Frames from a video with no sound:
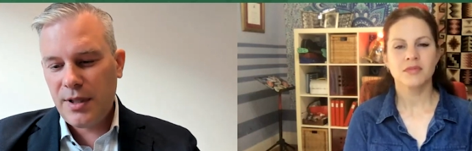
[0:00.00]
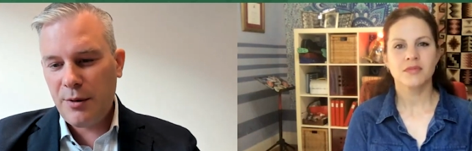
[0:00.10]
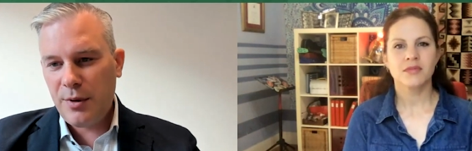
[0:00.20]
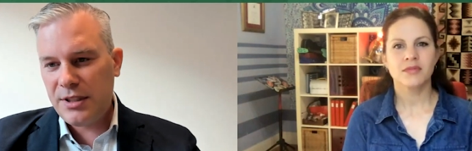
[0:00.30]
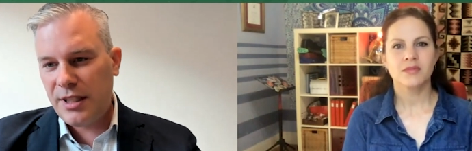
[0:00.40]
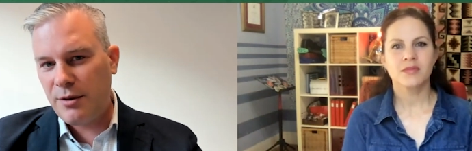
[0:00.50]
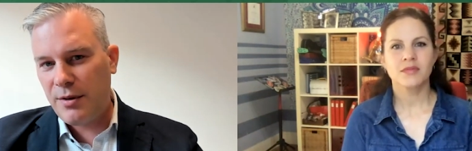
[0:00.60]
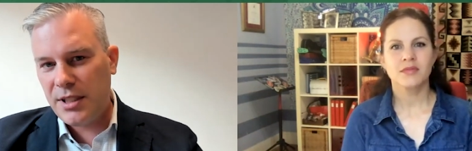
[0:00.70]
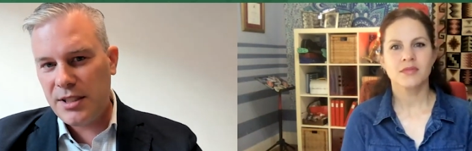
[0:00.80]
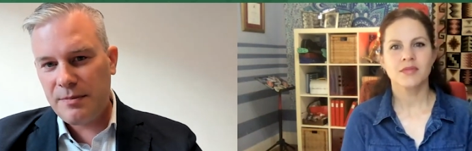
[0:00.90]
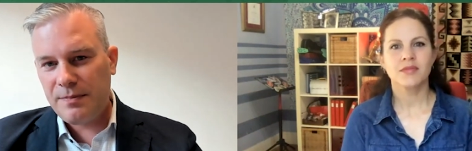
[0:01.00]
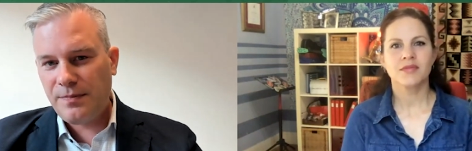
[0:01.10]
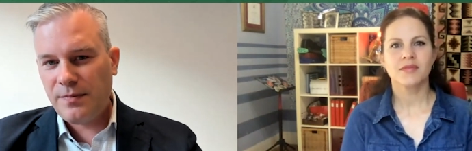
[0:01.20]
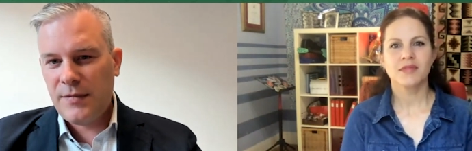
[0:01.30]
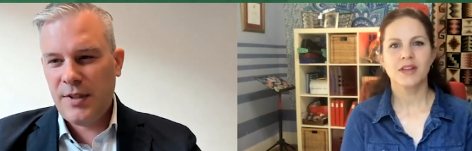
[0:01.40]
Speaker 1: I will stick with
Speaker 2: this.
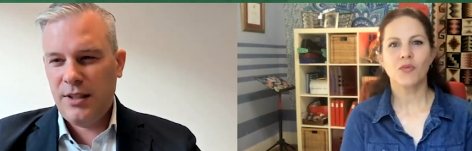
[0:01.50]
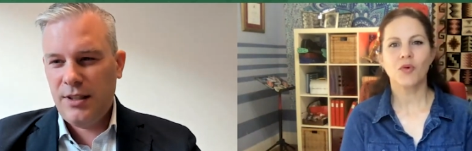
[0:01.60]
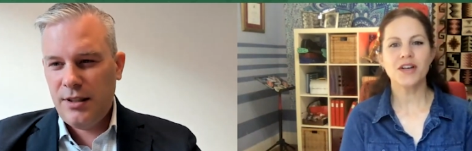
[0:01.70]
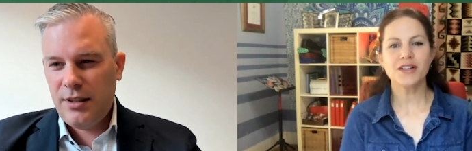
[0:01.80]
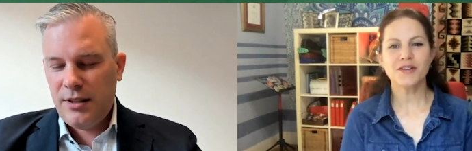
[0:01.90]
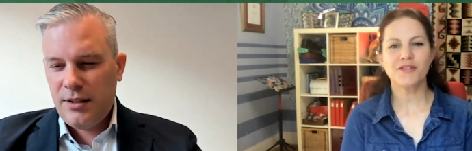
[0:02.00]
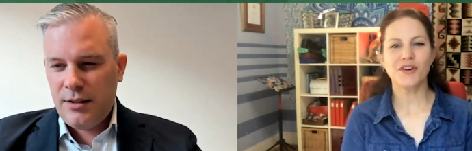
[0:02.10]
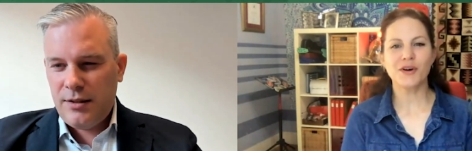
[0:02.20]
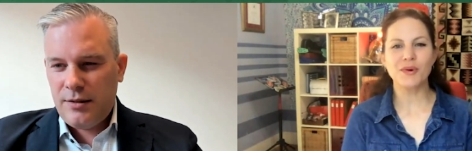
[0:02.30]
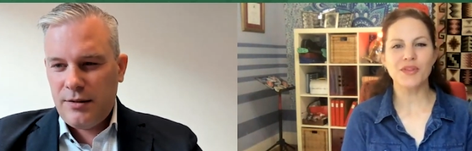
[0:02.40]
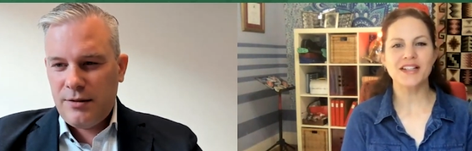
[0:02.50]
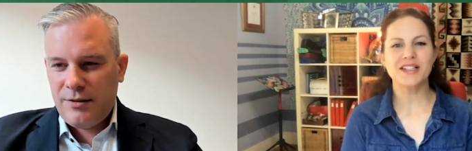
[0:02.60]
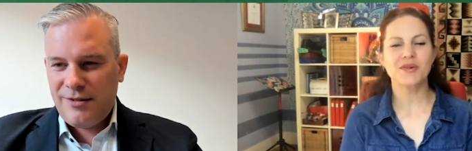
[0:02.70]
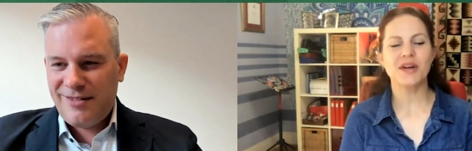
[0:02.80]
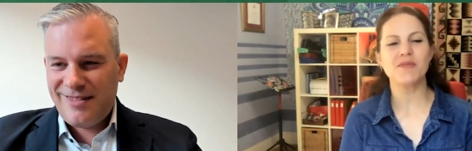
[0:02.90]
Wonderful. Well,
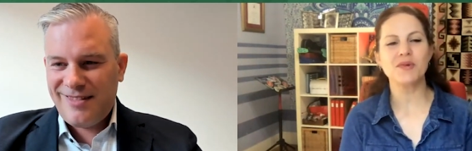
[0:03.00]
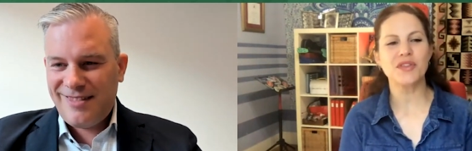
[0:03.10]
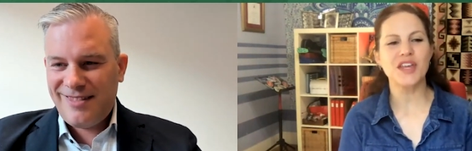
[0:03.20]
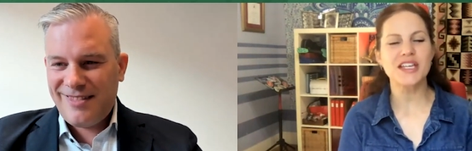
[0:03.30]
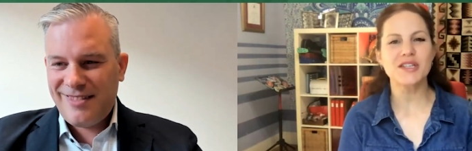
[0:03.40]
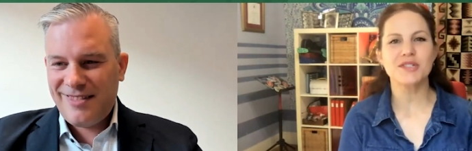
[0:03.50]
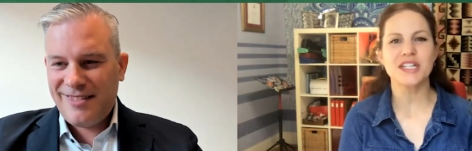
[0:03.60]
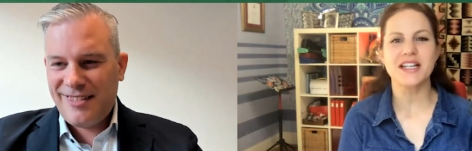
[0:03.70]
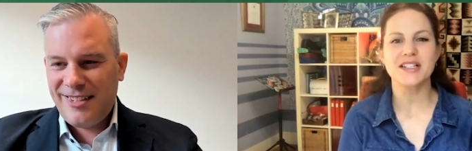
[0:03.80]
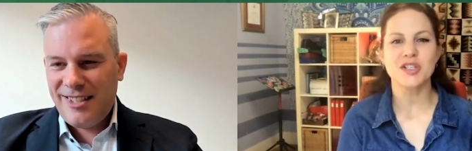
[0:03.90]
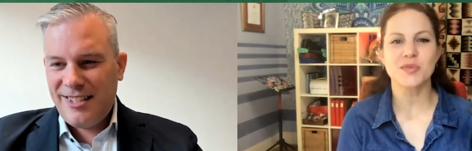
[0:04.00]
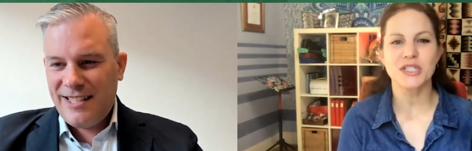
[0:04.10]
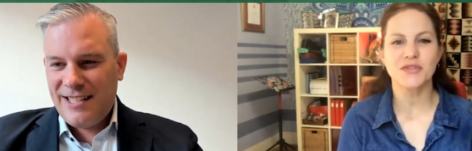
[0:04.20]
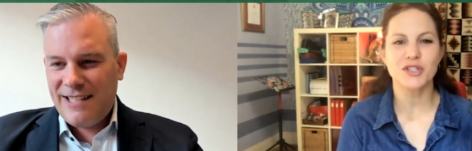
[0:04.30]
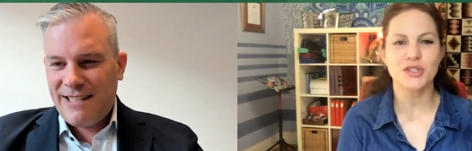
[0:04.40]
that's great. Well, thank you, Dan, so
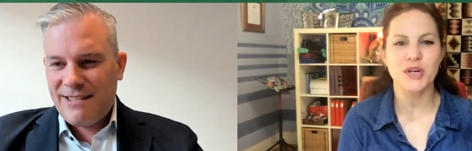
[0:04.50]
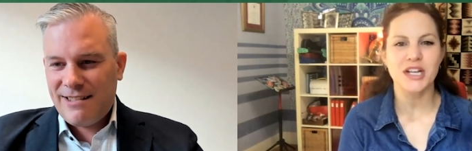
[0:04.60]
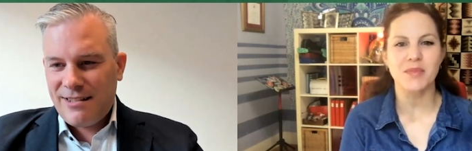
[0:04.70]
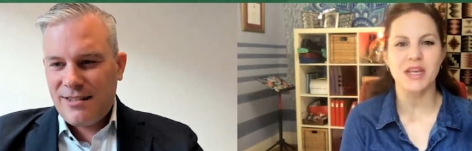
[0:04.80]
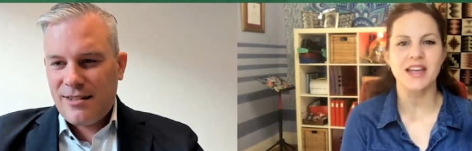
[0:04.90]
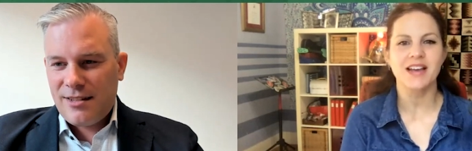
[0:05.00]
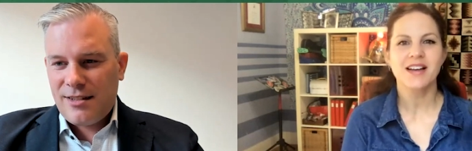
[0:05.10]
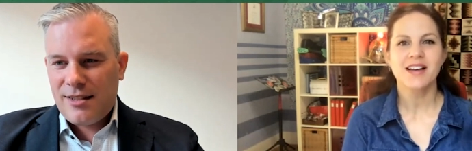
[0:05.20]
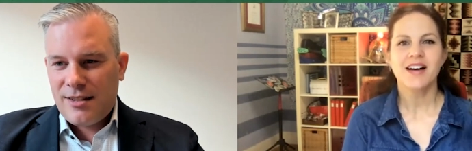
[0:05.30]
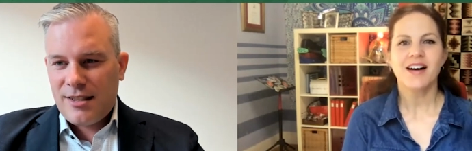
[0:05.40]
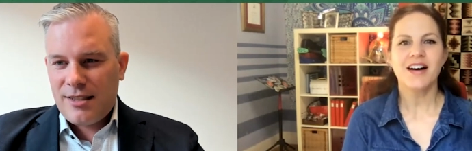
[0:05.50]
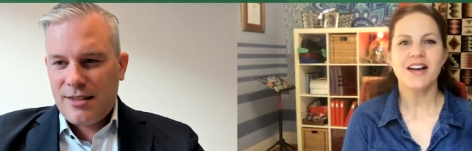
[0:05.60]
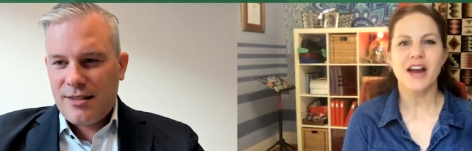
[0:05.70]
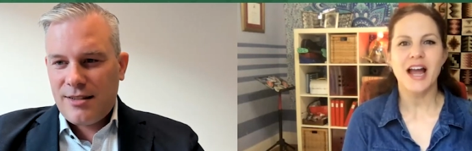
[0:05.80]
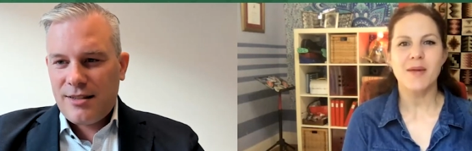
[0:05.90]
much for joining me
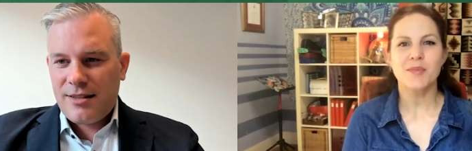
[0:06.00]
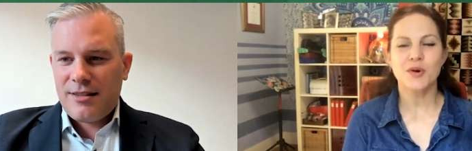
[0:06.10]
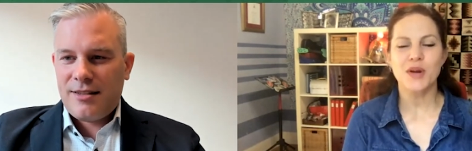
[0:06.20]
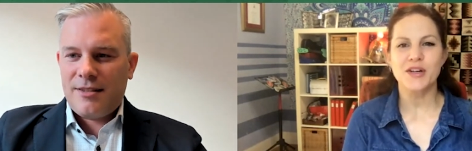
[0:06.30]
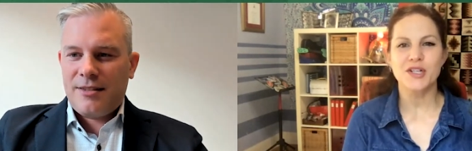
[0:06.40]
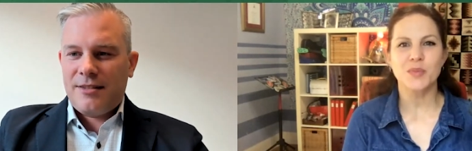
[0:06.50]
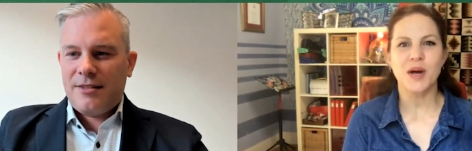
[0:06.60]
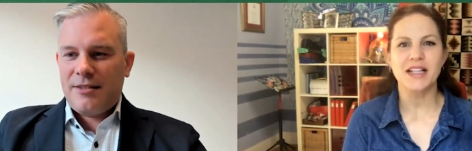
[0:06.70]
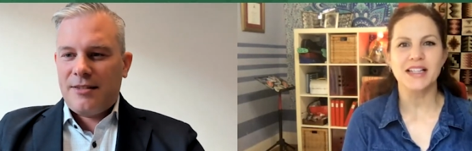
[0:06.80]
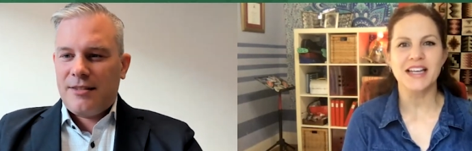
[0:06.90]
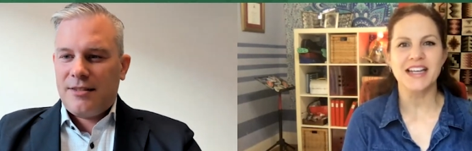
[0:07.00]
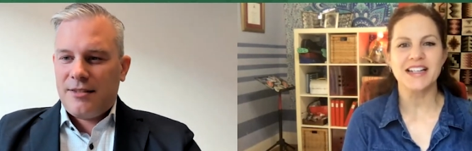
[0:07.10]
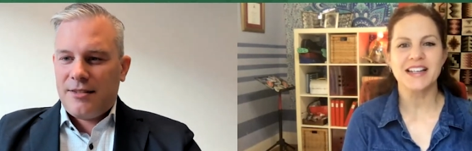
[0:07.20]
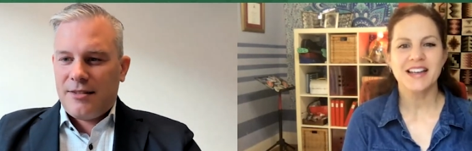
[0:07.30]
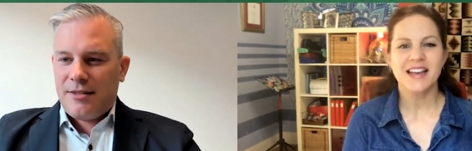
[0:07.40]
on our app creator
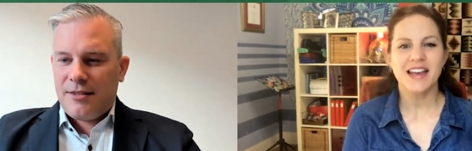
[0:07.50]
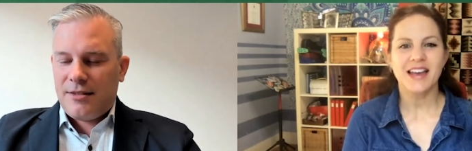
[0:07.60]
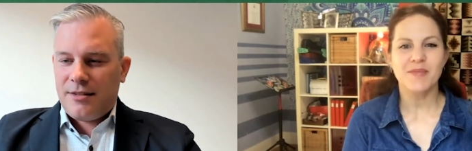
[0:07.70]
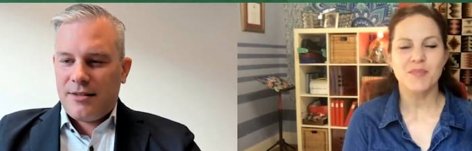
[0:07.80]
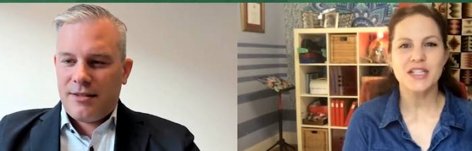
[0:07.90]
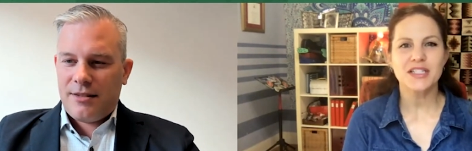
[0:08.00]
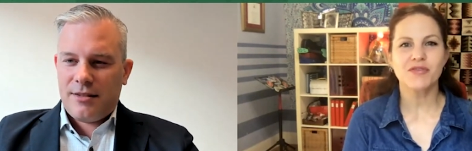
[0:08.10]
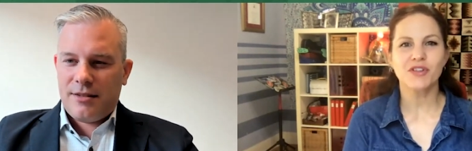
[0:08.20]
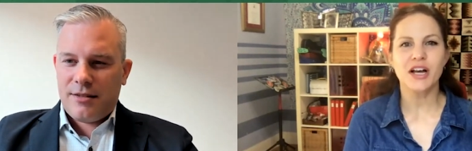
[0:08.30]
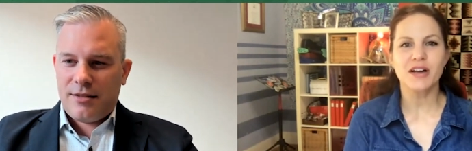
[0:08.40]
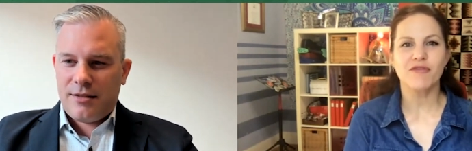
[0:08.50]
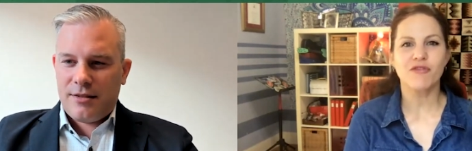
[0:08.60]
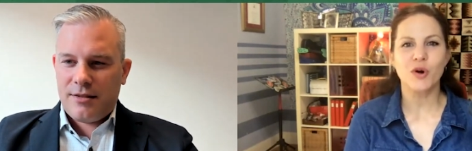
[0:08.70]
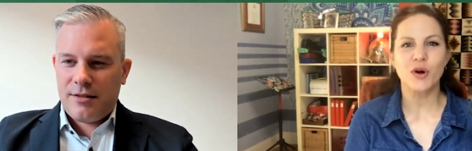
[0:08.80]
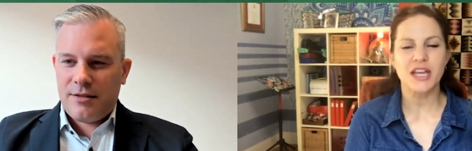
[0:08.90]
spotlight. And best of luck
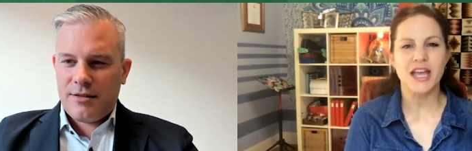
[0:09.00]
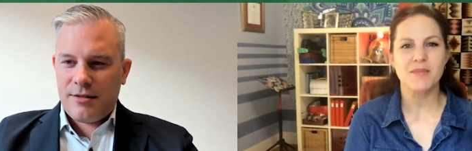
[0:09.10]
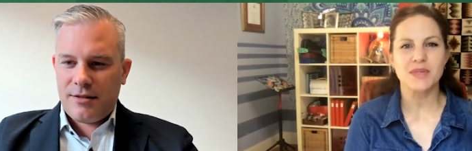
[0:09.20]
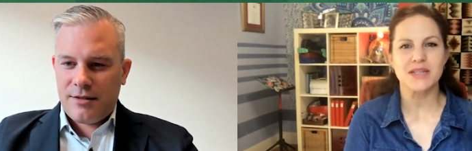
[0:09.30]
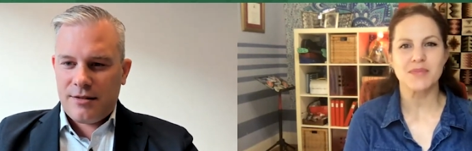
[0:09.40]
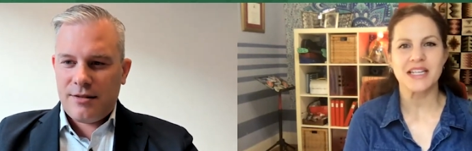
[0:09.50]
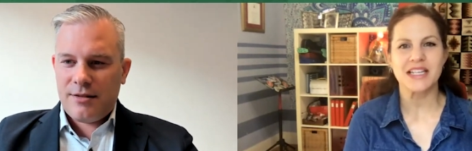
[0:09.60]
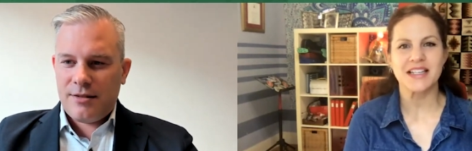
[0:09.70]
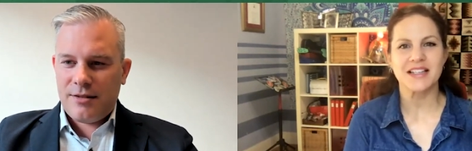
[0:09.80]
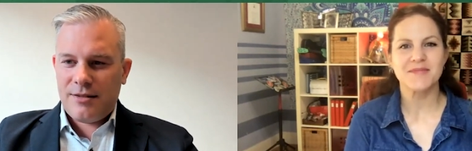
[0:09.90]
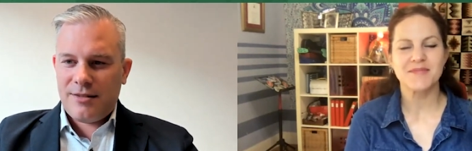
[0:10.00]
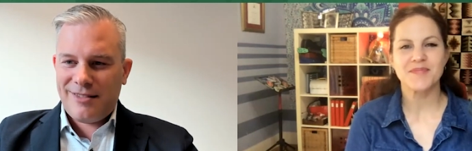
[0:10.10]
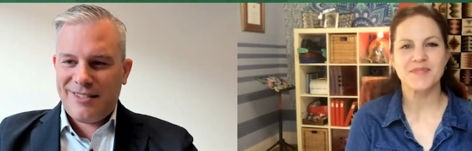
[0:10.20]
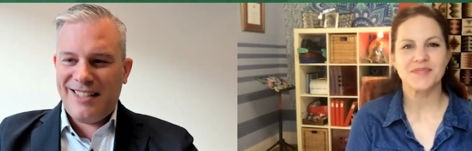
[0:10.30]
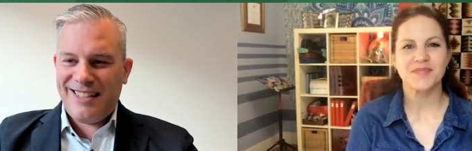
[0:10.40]
for Kemdb.
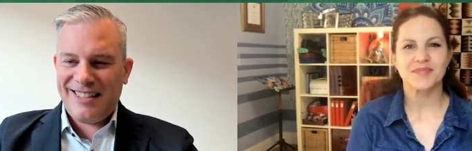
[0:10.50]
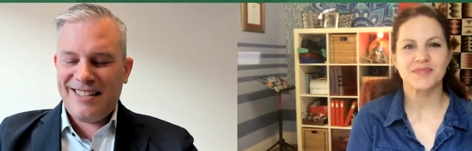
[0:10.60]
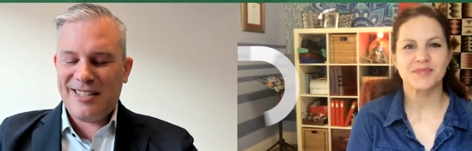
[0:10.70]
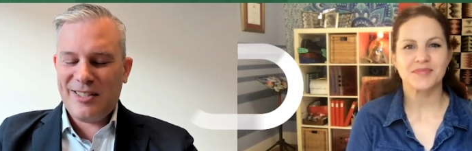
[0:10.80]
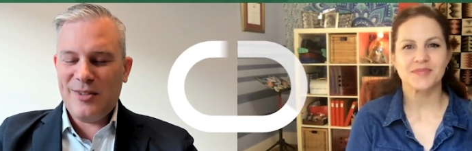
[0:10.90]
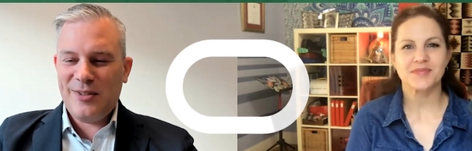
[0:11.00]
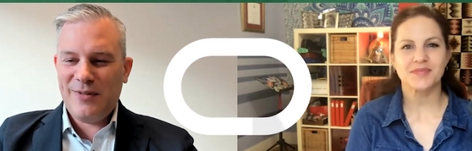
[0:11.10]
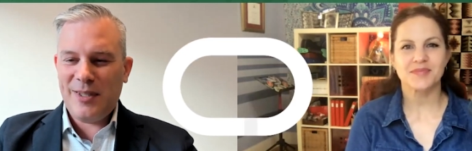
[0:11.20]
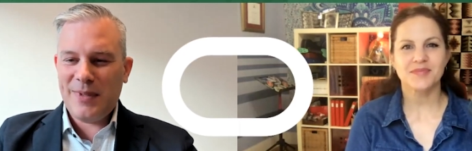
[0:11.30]
Speaker 1: Thank you very